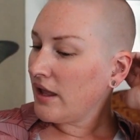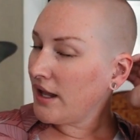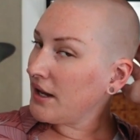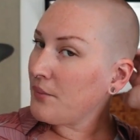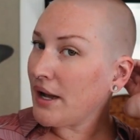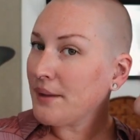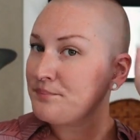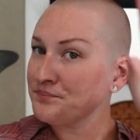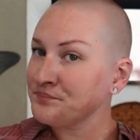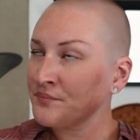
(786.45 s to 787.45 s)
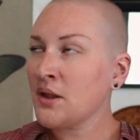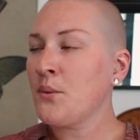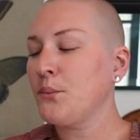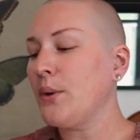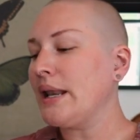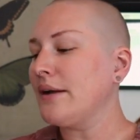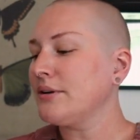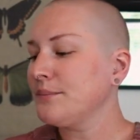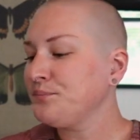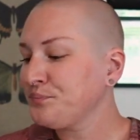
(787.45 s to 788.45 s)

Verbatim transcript: Anyway, whatever.